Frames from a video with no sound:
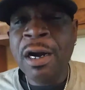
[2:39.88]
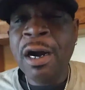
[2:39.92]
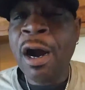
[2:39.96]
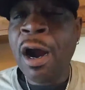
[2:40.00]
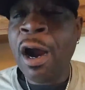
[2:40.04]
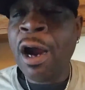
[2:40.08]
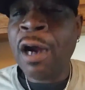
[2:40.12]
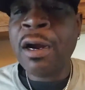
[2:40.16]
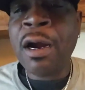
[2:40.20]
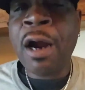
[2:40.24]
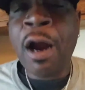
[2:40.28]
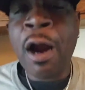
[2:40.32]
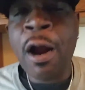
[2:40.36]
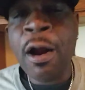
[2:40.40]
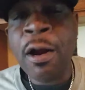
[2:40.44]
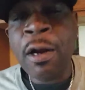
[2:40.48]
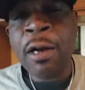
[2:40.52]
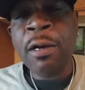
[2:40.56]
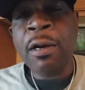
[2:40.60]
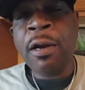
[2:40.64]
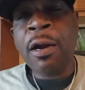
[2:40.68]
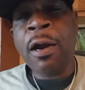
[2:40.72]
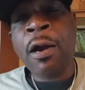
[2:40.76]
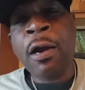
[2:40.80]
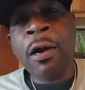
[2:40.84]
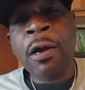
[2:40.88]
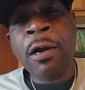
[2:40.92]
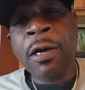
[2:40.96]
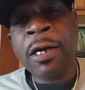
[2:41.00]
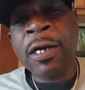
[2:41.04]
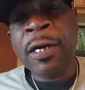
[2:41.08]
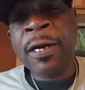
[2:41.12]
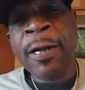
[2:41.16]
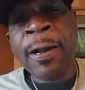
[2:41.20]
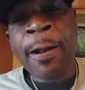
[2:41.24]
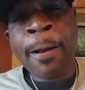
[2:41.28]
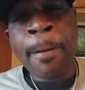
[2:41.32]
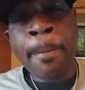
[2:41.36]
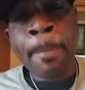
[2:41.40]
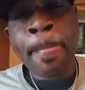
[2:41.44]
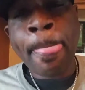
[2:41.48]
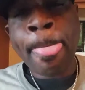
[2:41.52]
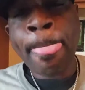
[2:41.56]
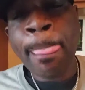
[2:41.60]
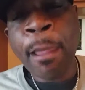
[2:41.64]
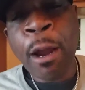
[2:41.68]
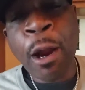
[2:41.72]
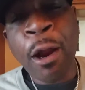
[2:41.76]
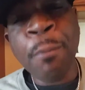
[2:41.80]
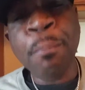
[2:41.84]
Our
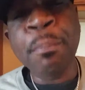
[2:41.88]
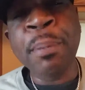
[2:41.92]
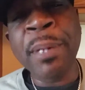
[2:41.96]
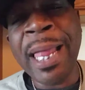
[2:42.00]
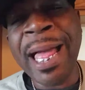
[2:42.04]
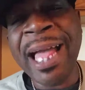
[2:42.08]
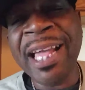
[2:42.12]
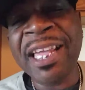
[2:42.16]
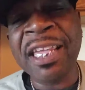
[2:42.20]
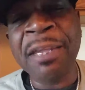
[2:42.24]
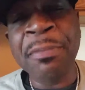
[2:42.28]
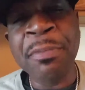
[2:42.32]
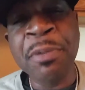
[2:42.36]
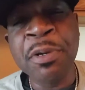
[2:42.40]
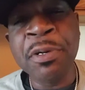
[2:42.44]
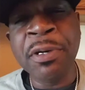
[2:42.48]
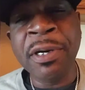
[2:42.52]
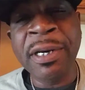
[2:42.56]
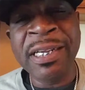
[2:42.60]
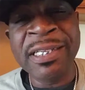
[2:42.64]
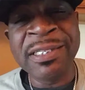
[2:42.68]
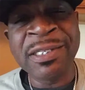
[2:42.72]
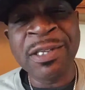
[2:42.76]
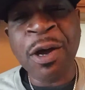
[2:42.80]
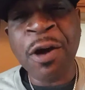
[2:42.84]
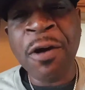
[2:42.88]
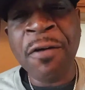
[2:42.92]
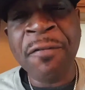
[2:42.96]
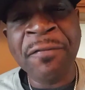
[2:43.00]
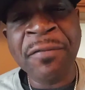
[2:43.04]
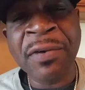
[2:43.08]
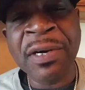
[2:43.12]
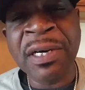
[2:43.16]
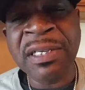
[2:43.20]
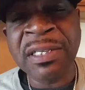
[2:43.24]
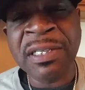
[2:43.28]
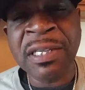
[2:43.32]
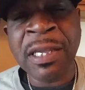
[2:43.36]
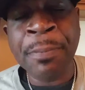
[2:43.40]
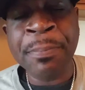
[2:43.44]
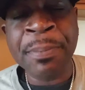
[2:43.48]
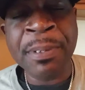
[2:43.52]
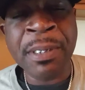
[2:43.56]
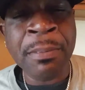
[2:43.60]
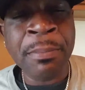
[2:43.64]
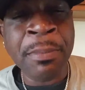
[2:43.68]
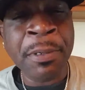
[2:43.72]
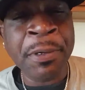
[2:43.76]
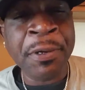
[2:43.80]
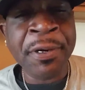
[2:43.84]
black community is all fucked up
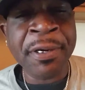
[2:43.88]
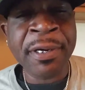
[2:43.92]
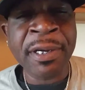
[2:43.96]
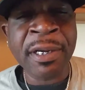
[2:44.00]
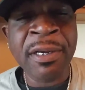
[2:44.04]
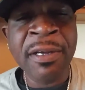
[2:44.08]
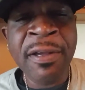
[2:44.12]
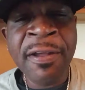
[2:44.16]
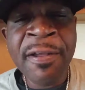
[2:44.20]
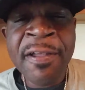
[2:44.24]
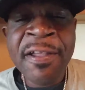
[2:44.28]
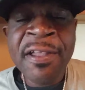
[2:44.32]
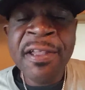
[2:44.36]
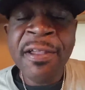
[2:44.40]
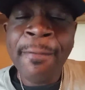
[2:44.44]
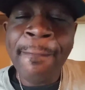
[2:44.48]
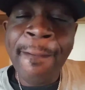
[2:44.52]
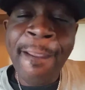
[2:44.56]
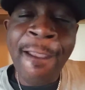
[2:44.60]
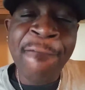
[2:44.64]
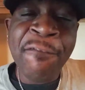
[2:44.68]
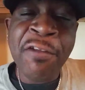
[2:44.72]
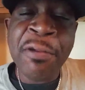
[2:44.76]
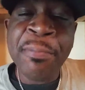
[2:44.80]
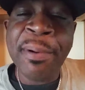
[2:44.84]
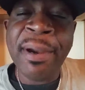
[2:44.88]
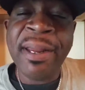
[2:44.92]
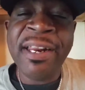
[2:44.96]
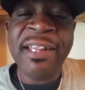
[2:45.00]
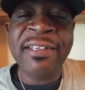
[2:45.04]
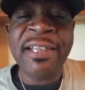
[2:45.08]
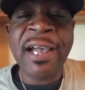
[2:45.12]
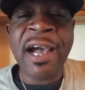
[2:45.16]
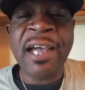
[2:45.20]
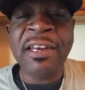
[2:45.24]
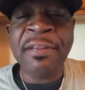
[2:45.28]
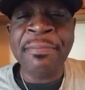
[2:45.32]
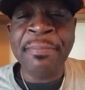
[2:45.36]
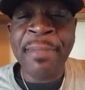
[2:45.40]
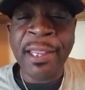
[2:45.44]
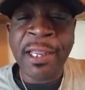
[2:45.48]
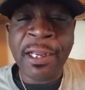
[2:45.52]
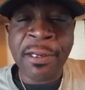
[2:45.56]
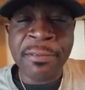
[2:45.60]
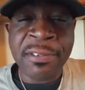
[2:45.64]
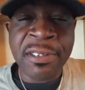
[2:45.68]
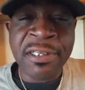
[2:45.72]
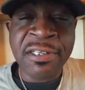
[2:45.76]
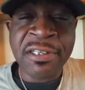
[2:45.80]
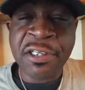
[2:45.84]
in America. Everybody's got to
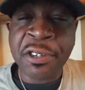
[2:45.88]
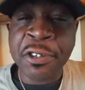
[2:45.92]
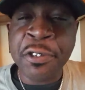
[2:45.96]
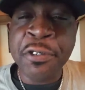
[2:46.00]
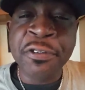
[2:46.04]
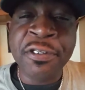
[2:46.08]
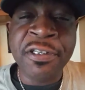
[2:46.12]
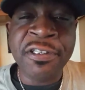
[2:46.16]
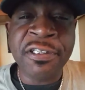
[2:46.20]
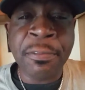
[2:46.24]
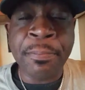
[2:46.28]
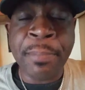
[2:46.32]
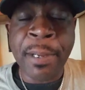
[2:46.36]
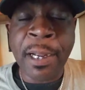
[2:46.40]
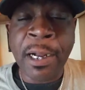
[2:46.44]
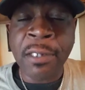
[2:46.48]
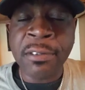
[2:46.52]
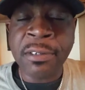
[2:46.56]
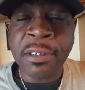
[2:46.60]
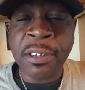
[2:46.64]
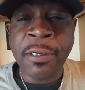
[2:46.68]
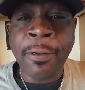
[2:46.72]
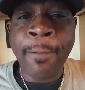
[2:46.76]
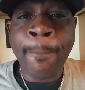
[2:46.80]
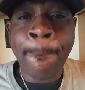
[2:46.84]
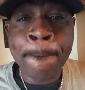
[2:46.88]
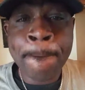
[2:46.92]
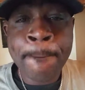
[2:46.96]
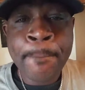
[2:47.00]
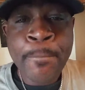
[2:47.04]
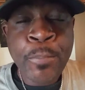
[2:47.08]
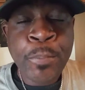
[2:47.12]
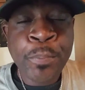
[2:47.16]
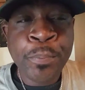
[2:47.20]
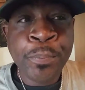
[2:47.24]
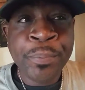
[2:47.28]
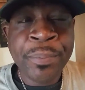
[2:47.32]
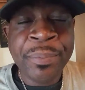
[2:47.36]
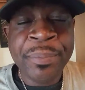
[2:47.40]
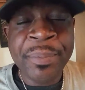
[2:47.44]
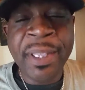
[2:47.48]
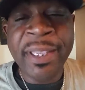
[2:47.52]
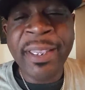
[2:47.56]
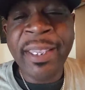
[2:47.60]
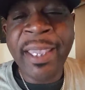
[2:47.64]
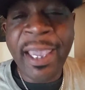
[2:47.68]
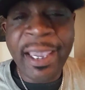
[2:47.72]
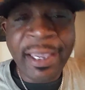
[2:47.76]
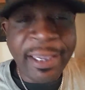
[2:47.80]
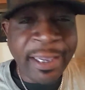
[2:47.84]
make up excuses about the
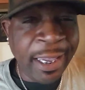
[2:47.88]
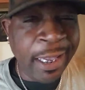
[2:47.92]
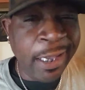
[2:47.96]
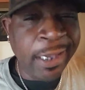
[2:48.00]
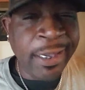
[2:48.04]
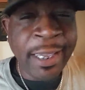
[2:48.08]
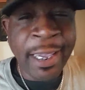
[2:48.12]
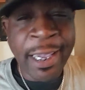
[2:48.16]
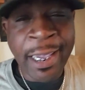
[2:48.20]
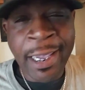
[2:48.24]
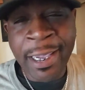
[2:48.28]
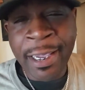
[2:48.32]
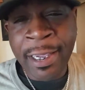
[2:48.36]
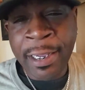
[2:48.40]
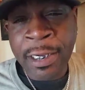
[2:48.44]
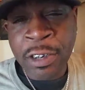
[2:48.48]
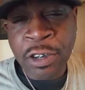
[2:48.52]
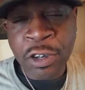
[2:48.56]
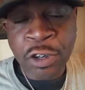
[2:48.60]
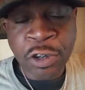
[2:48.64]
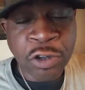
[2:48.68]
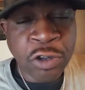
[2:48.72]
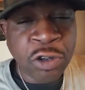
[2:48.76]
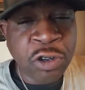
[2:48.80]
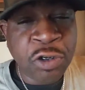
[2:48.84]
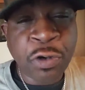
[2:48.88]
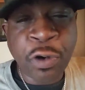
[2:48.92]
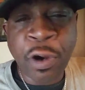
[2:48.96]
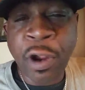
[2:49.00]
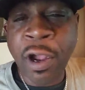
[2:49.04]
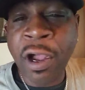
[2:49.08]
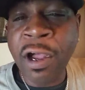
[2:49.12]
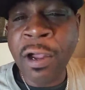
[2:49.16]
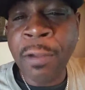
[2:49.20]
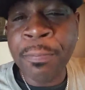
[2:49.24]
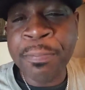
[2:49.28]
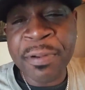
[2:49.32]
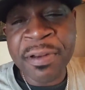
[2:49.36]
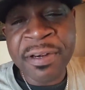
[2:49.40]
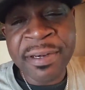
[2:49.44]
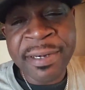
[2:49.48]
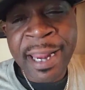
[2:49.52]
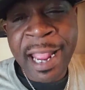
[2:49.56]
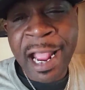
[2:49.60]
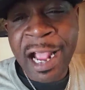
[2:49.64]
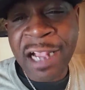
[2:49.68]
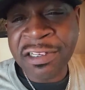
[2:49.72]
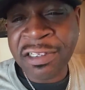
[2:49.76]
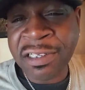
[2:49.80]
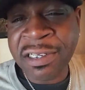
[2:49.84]
KKK and Trump and
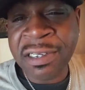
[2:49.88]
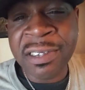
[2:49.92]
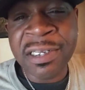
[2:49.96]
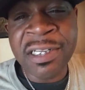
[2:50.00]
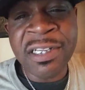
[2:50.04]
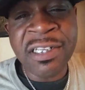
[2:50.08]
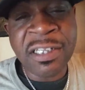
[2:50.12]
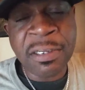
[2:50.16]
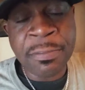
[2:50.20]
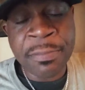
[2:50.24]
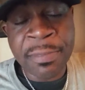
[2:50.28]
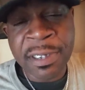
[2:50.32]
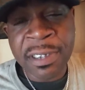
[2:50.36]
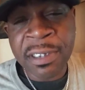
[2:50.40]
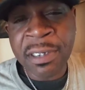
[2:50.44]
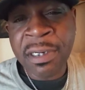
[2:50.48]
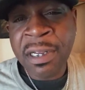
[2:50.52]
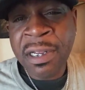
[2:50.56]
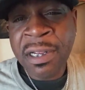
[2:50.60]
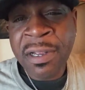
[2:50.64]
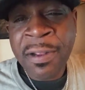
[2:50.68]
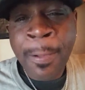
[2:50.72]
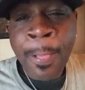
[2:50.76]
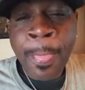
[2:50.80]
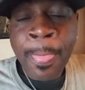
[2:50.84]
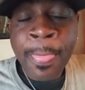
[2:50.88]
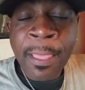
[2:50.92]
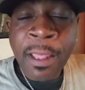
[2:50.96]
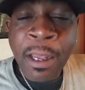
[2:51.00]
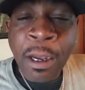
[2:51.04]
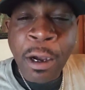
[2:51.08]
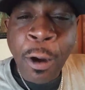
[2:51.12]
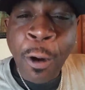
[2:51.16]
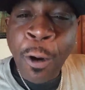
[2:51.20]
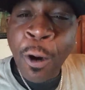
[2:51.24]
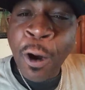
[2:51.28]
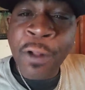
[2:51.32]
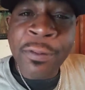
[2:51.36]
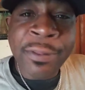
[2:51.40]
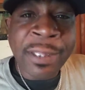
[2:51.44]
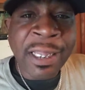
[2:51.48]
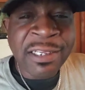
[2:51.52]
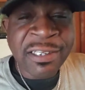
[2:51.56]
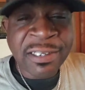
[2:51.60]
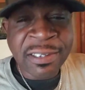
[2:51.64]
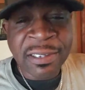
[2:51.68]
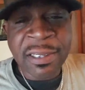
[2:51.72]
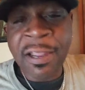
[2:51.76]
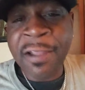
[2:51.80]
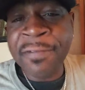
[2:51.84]
nationalism and all
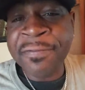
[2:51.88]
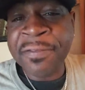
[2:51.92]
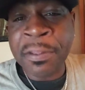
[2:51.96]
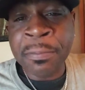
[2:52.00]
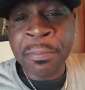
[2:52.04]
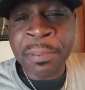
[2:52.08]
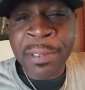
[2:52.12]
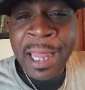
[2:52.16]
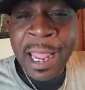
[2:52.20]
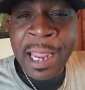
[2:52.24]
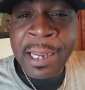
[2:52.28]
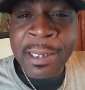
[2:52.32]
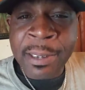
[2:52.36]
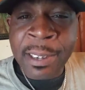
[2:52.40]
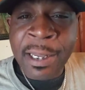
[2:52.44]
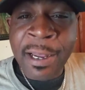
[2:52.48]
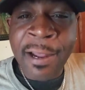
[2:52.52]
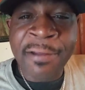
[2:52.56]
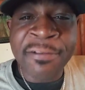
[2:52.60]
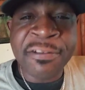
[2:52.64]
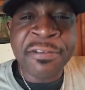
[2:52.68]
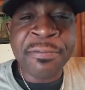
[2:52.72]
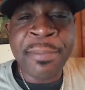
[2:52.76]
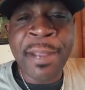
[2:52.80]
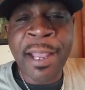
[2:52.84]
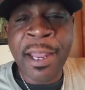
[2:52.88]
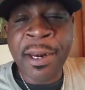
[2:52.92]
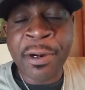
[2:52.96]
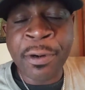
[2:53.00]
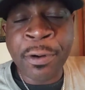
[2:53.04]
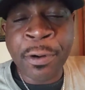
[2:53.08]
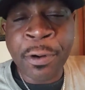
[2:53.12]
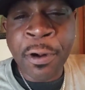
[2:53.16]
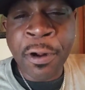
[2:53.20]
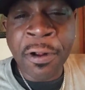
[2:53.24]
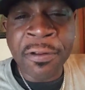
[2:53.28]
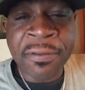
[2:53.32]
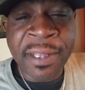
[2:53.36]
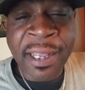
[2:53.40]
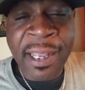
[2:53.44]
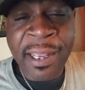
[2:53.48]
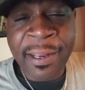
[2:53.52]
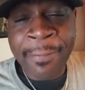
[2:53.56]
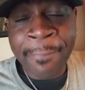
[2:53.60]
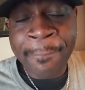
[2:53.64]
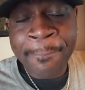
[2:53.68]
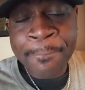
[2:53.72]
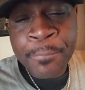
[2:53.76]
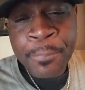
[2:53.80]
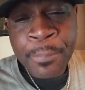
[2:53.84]
that stuff, the Black Lives Matter, all
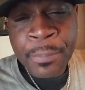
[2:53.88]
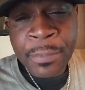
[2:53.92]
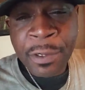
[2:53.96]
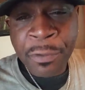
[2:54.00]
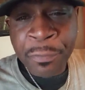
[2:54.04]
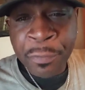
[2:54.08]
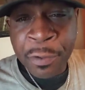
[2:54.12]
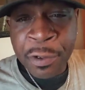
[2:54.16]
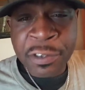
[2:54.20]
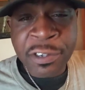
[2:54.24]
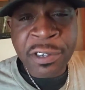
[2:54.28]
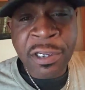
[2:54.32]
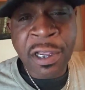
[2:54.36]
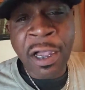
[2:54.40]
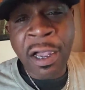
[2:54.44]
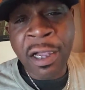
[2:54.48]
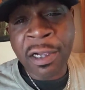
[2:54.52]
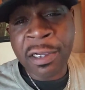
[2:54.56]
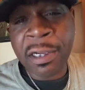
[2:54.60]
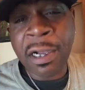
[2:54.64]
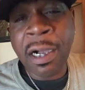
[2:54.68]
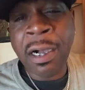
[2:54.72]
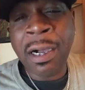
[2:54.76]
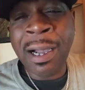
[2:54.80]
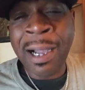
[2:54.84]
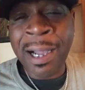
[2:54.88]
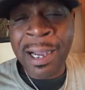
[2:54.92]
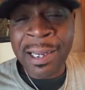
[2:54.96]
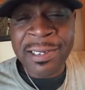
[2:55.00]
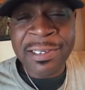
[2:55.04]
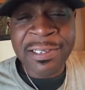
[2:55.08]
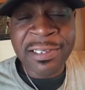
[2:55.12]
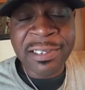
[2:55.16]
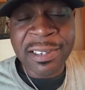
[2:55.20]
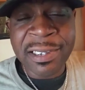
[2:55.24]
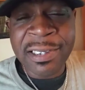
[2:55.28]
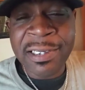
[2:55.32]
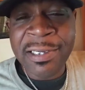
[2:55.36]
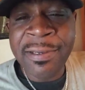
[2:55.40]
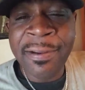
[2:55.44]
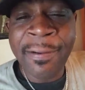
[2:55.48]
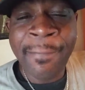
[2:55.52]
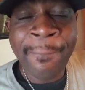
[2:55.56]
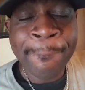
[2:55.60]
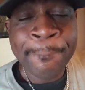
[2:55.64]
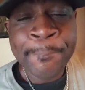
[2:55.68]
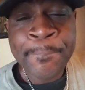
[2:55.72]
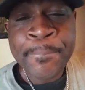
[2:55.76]
that. Real talk, honestly.